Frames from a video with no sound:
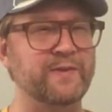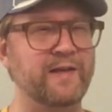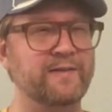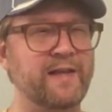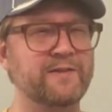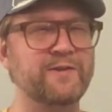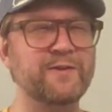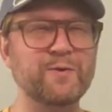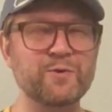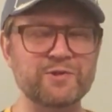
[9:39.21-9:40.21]
and that
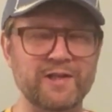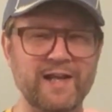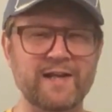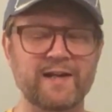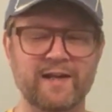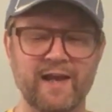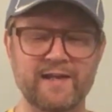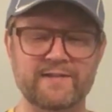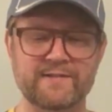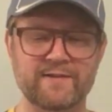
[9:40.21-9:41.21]
usually
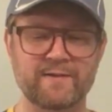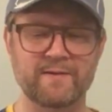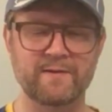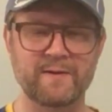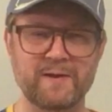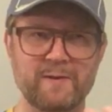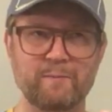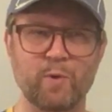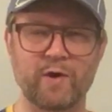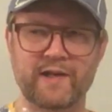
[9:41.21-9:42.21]
indicates a
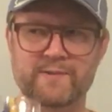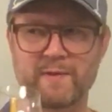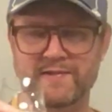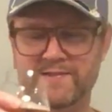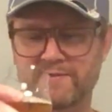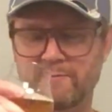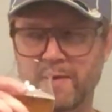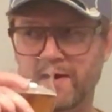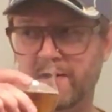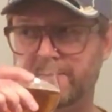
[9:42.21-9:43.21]
more expensive
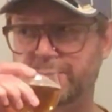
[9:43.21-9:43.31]
beer.